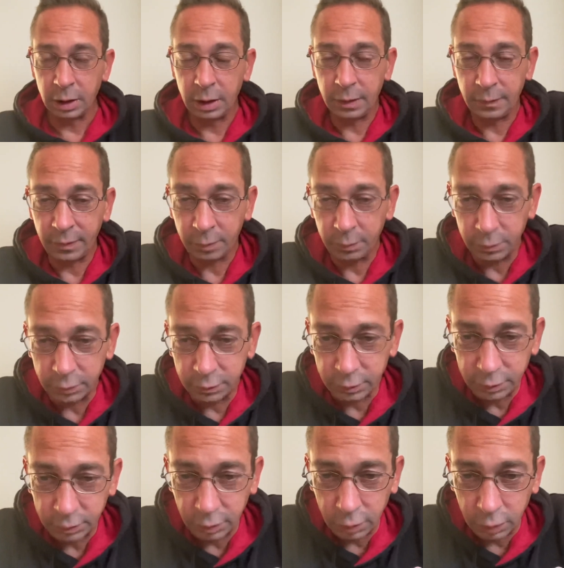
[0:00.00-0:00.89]
And that
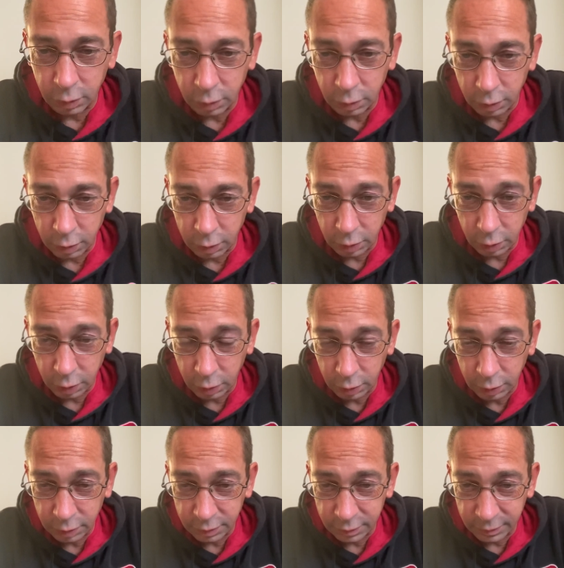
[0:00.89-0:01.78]
was her
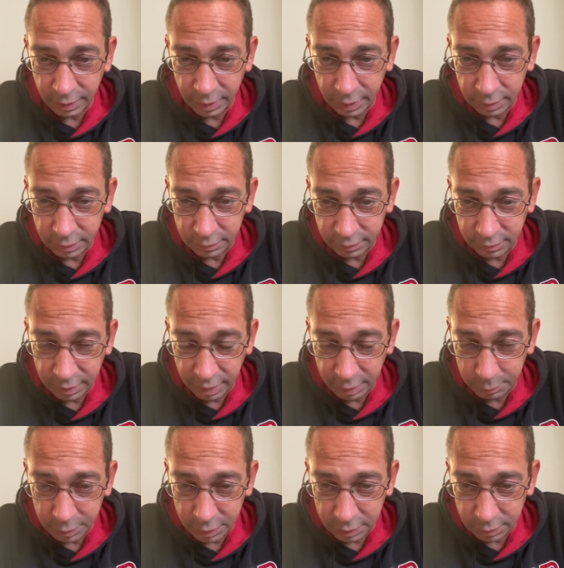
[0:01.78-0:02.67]
exact
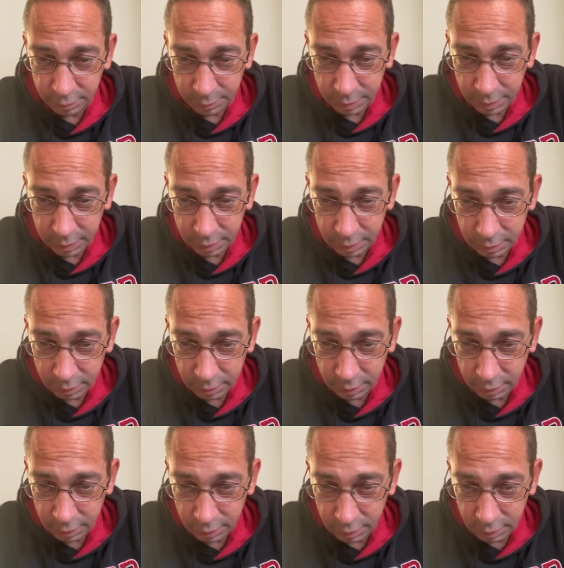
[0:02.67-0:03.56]
statement to me.
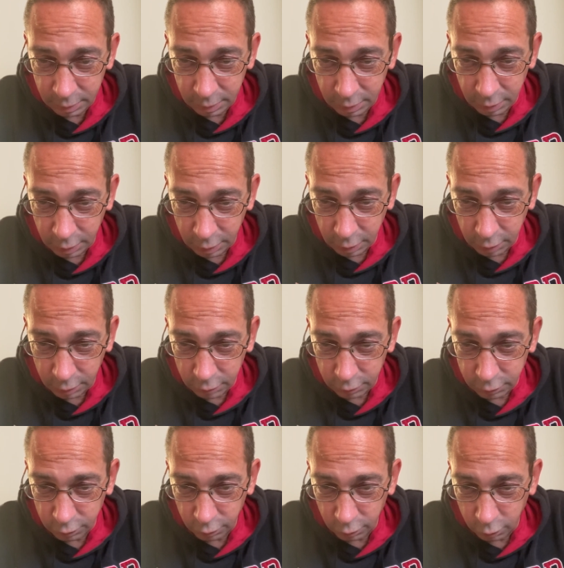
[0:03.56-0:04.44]

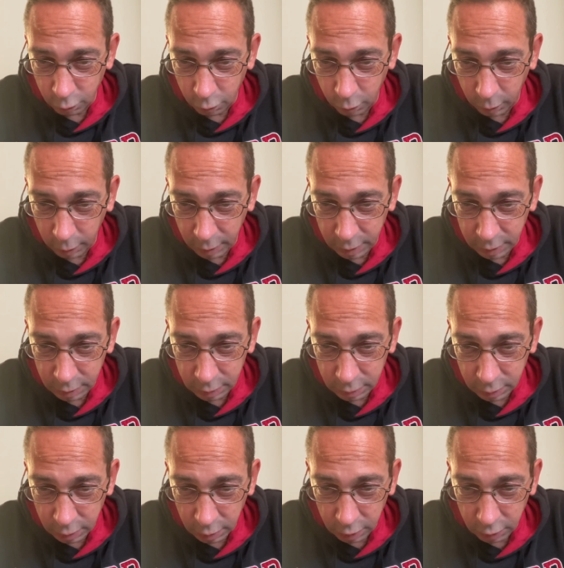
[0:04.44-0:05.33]
So why in
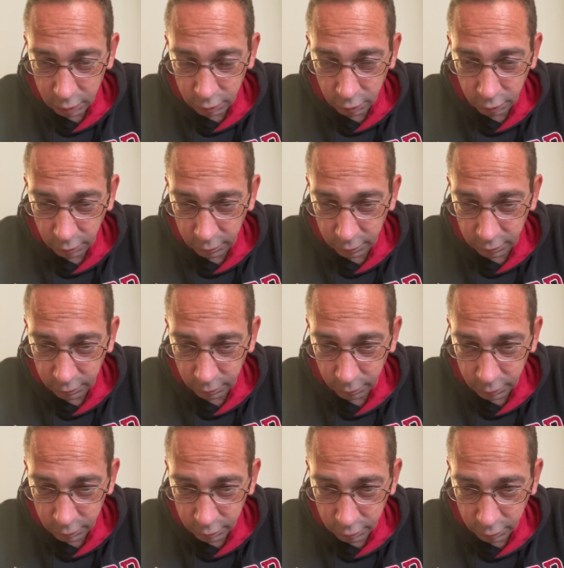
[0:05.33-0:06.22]
God's earth is
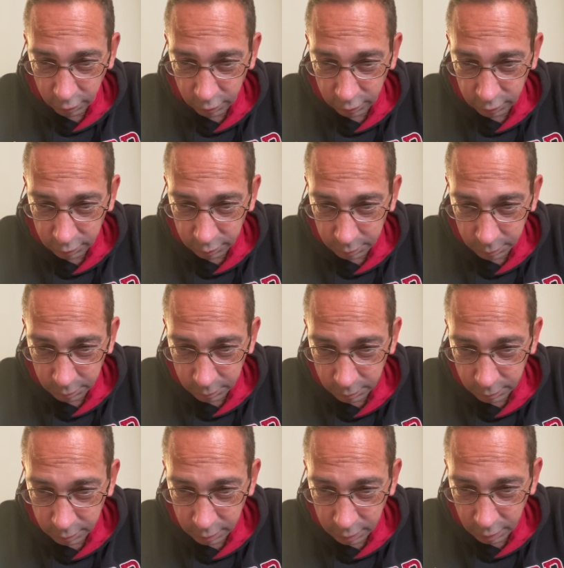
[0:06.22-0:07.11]
everyone stressing
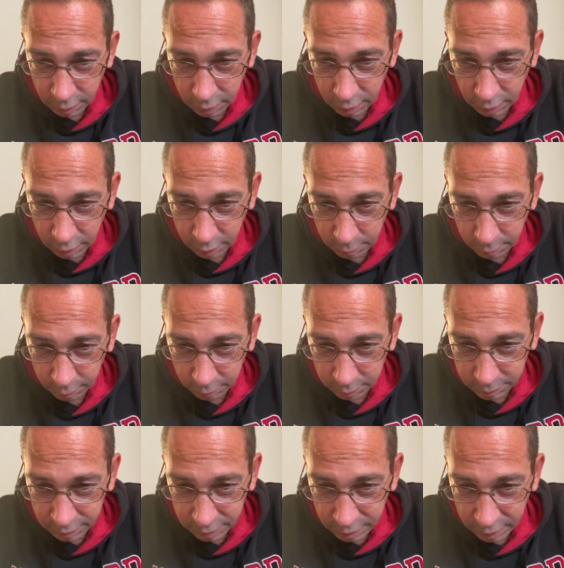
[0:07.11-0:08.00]
about
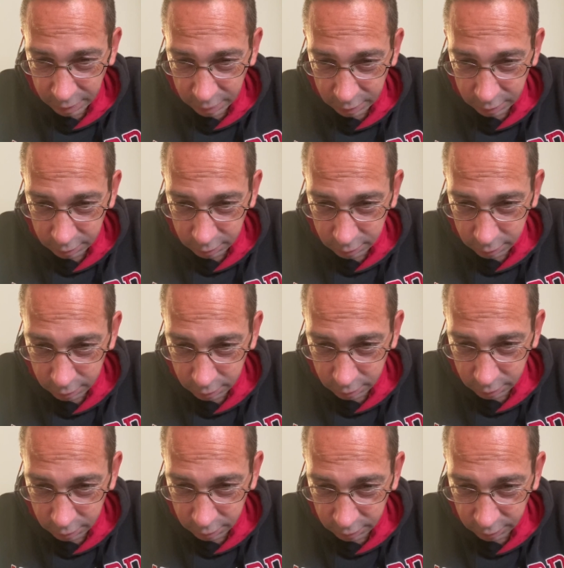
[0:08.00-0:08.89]
me dating?
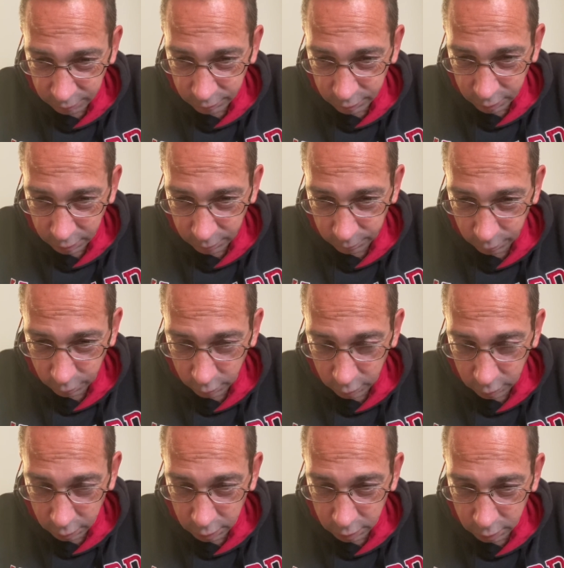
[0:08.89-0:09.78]
Because I haven't done it for a
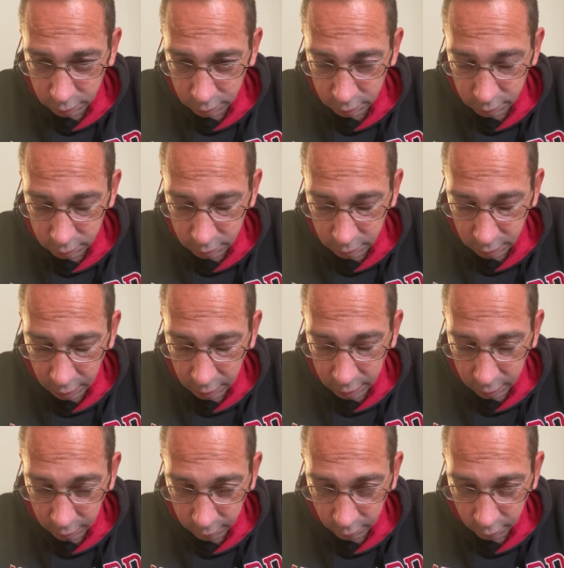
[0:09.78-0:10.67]
while. I
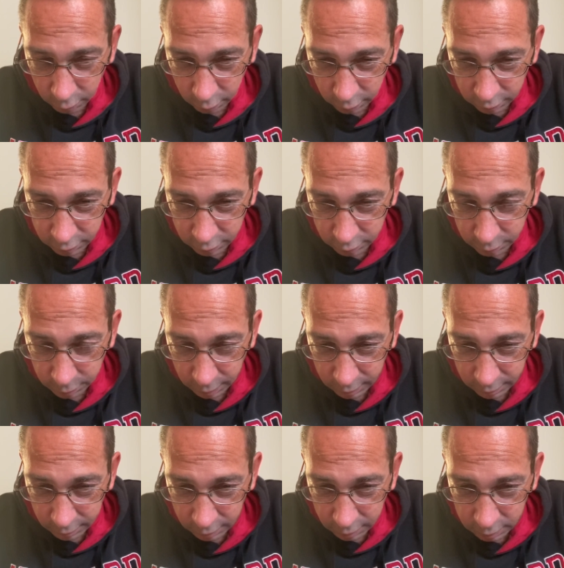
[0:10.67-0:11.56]
know there were reasons
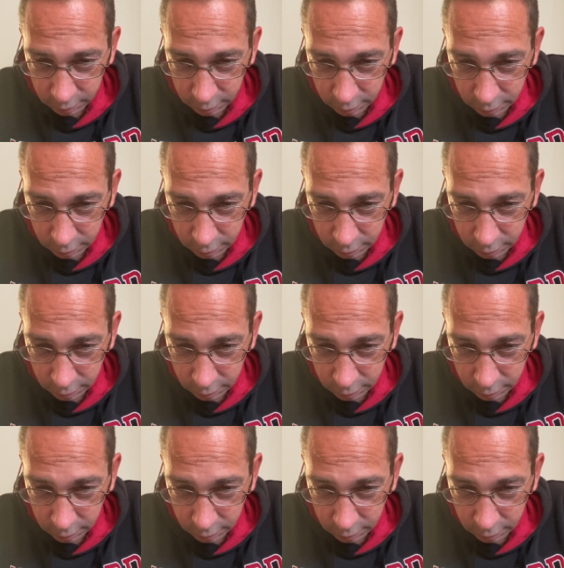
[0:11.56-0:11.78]
behind that.